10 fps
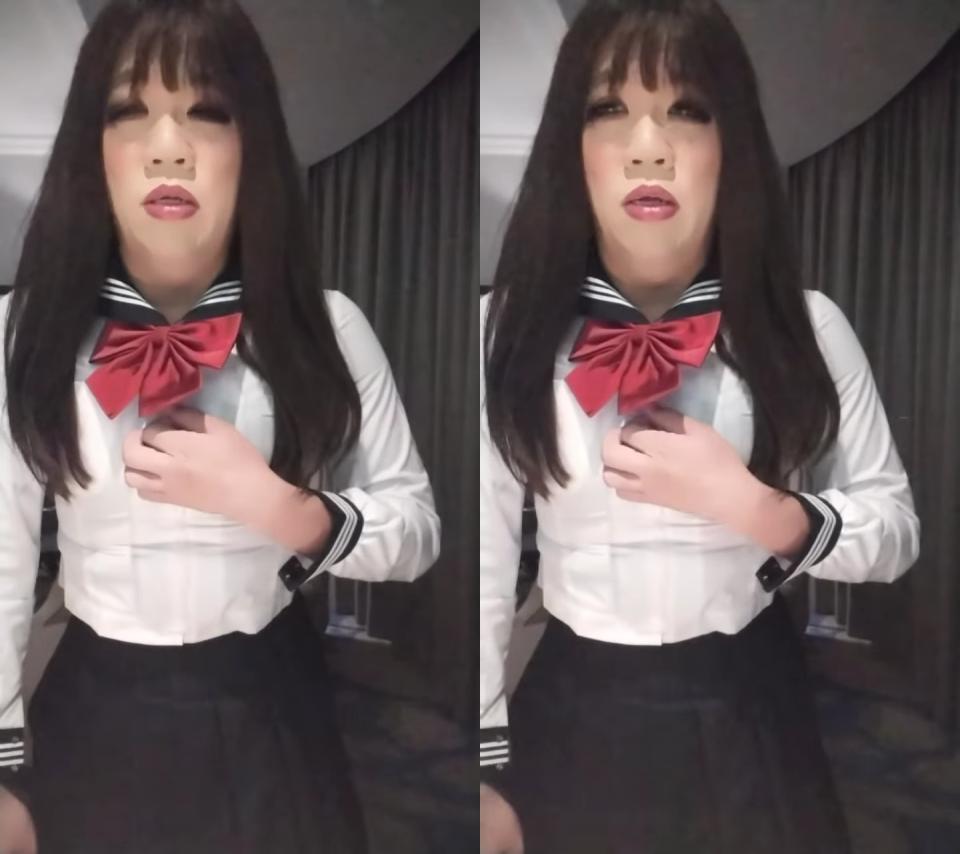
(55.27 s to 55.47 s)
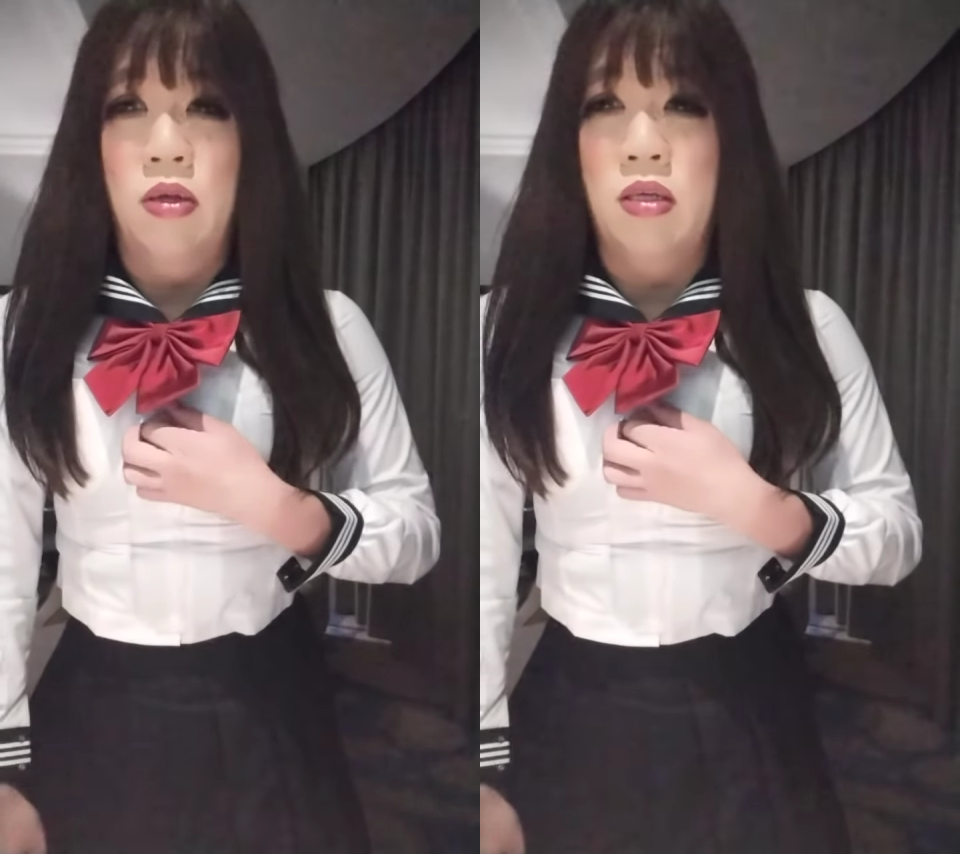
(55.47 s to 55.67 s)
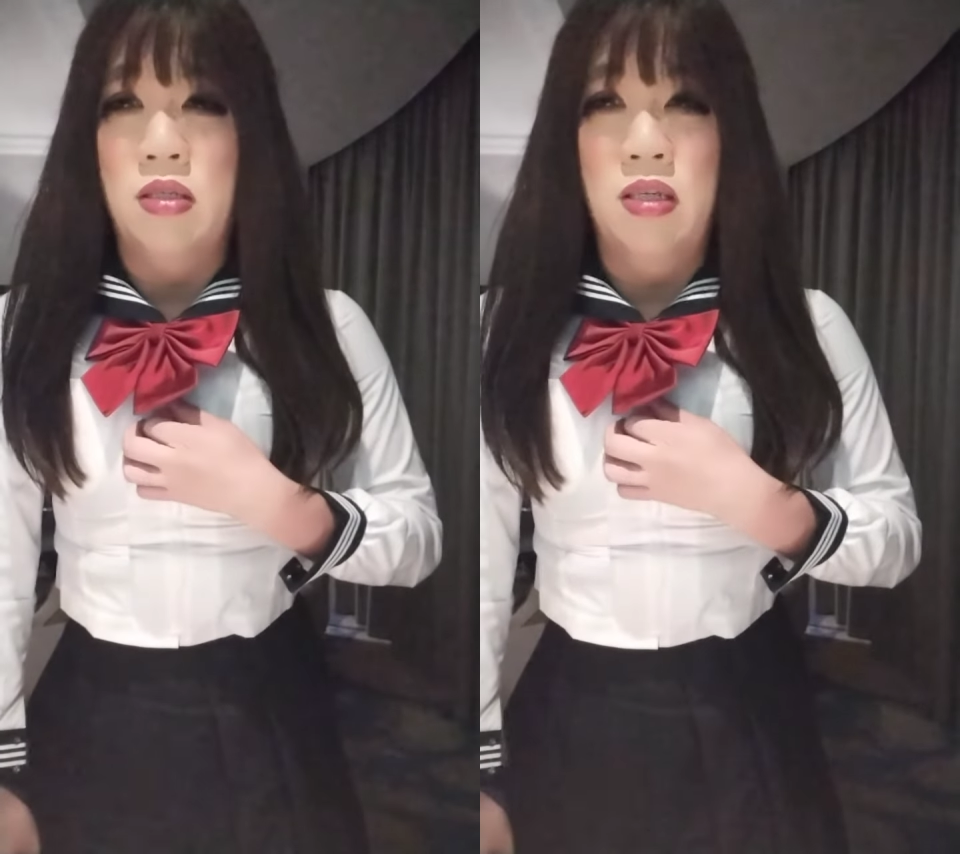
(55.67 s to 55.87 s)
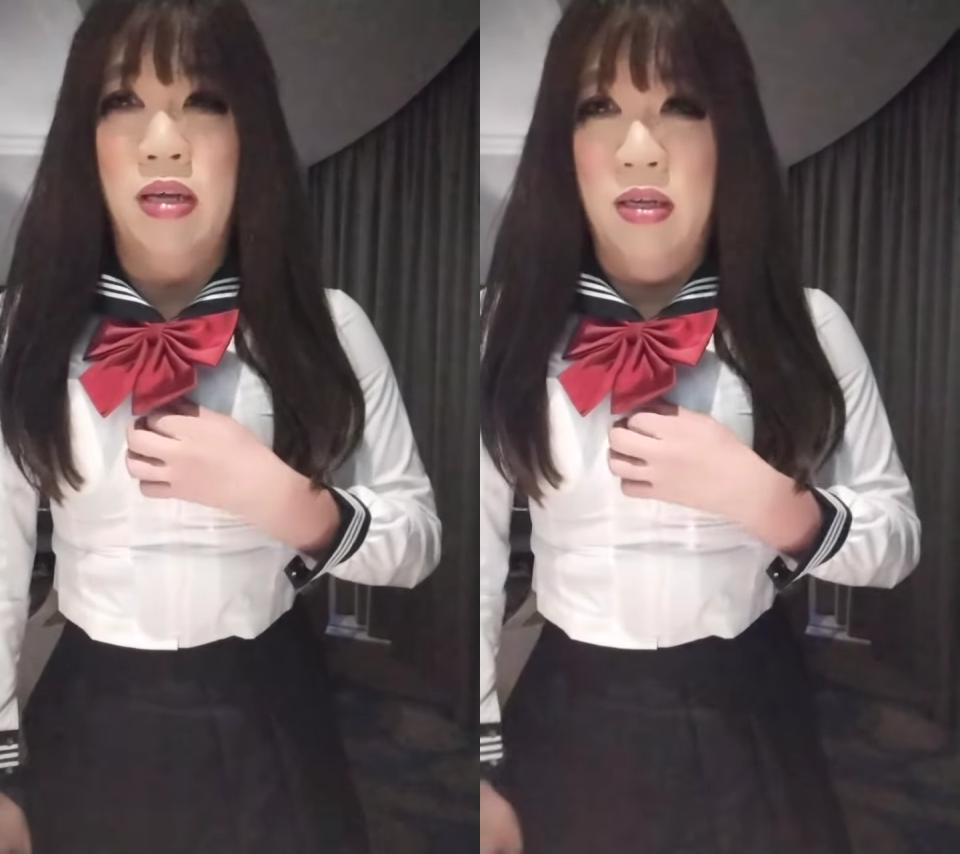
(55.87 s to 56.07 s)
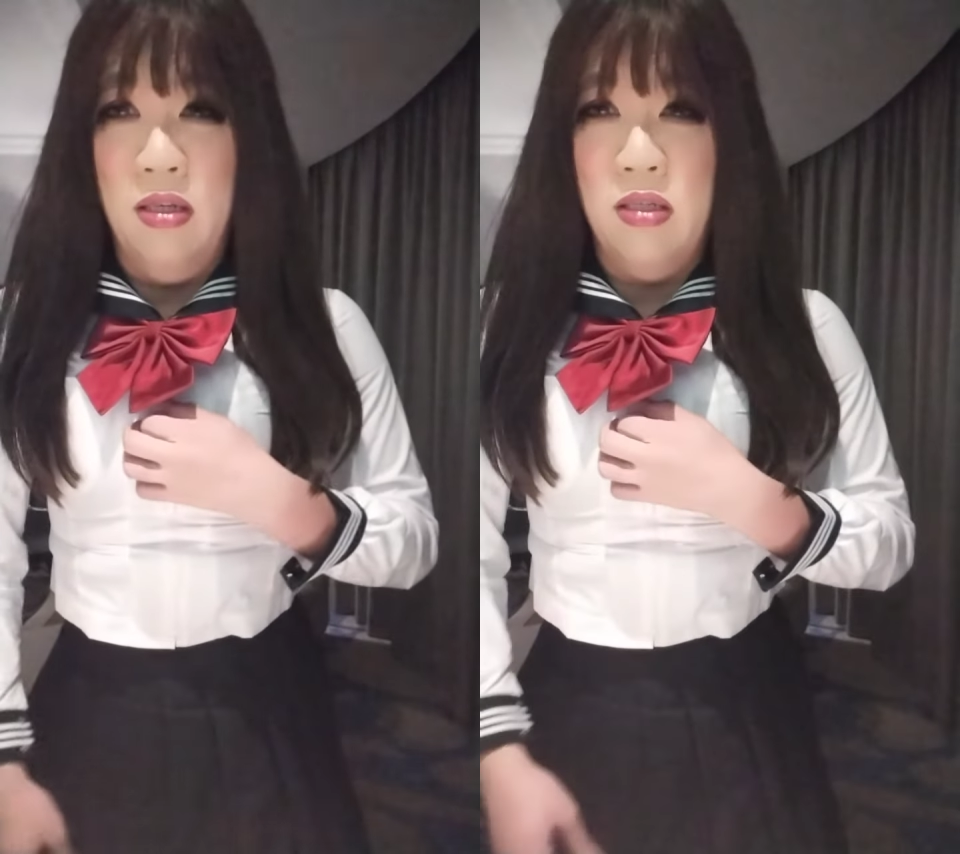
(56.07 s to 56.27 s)
and you can see
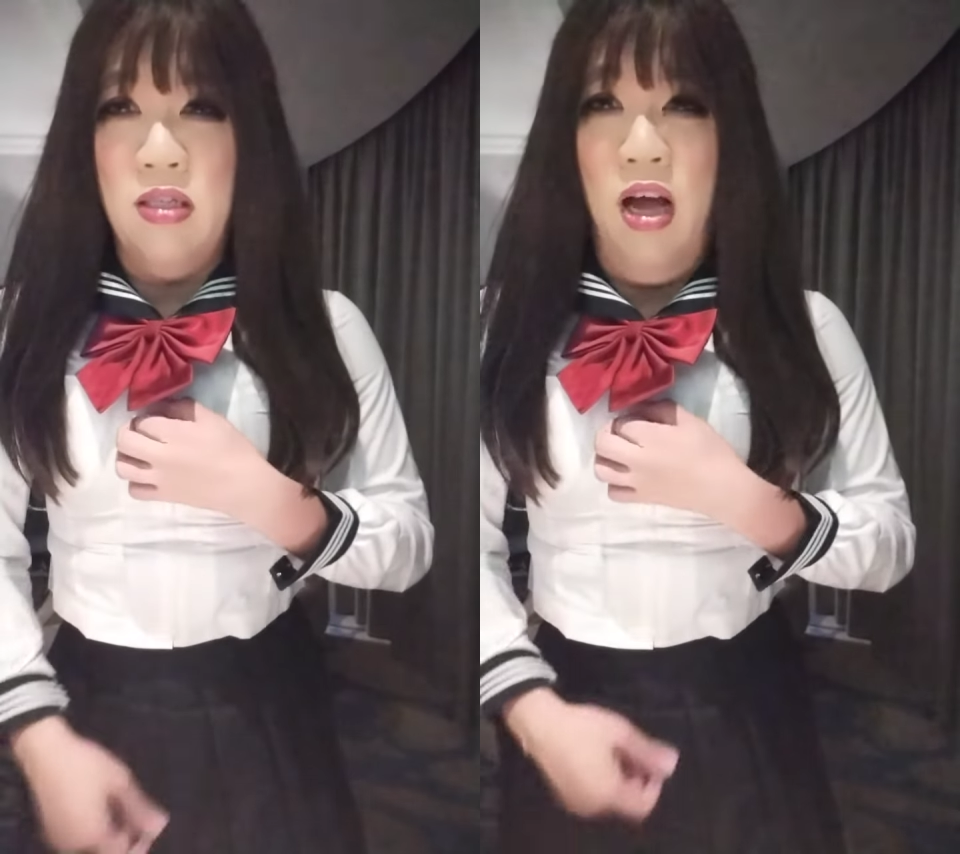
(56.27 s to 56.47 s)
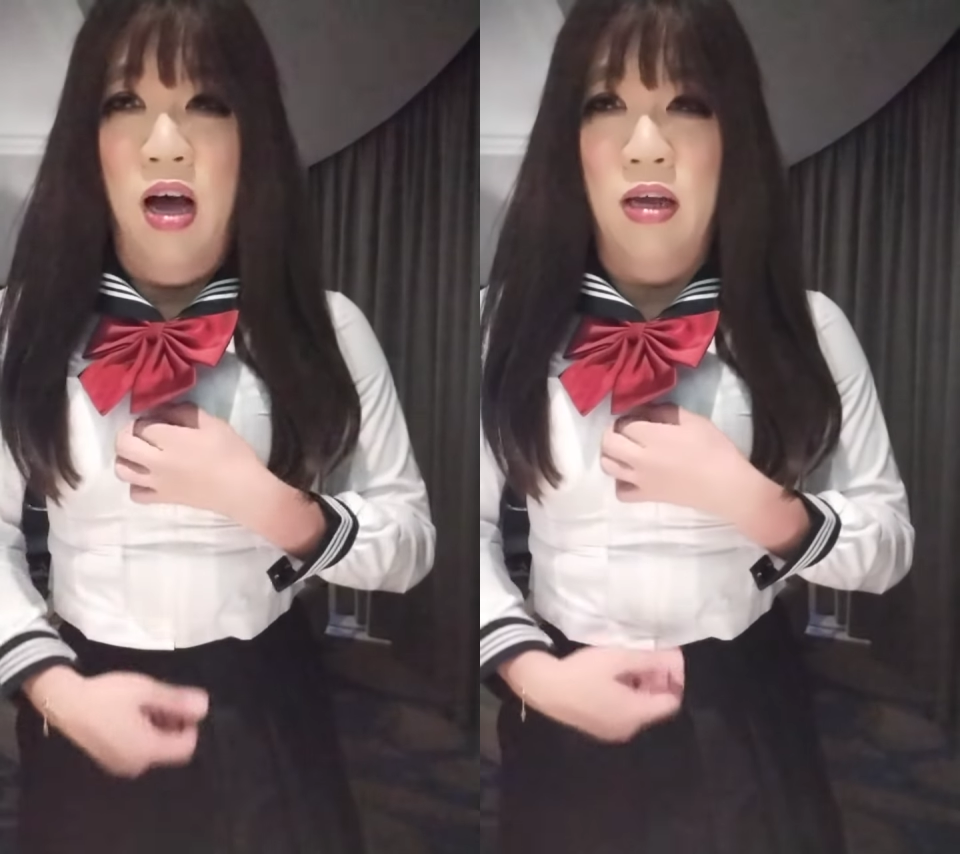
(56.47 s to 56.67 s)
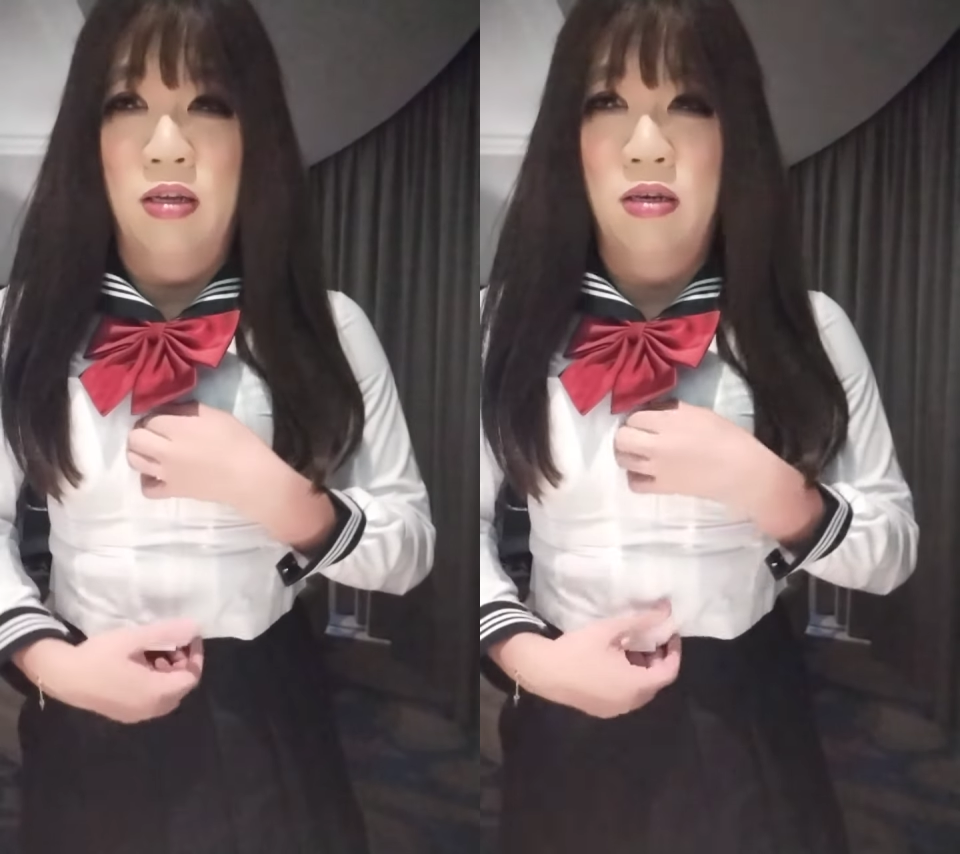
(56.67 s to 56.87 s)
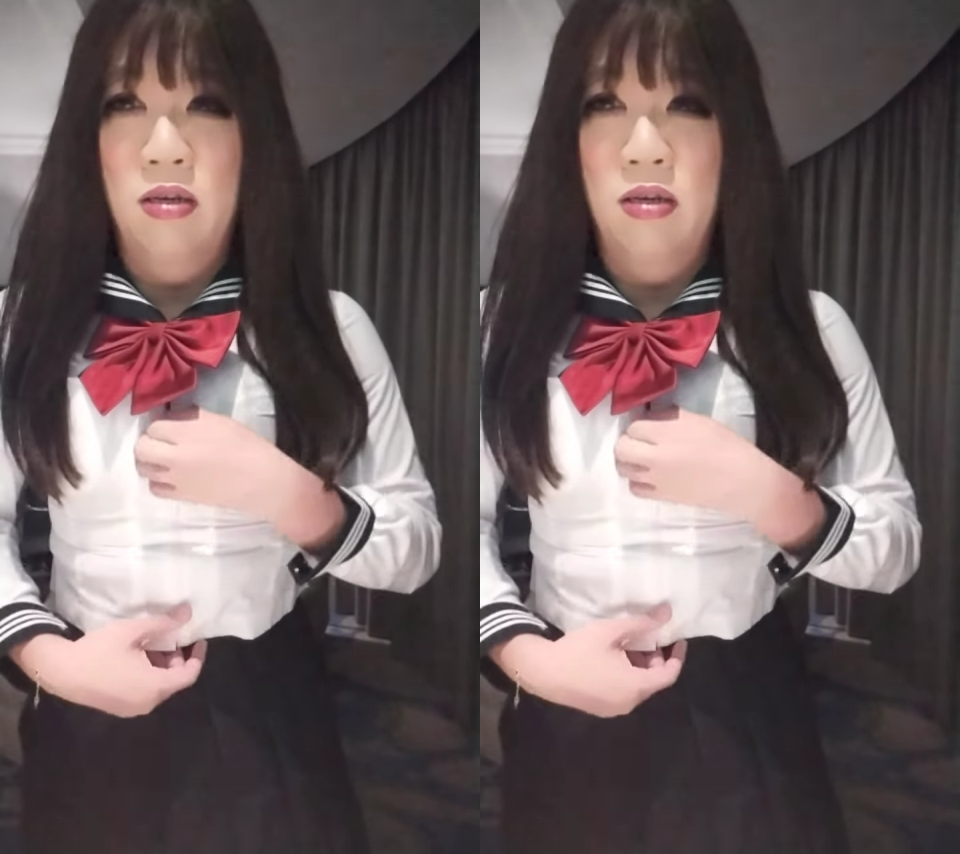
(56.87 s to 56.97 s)
that it's tight.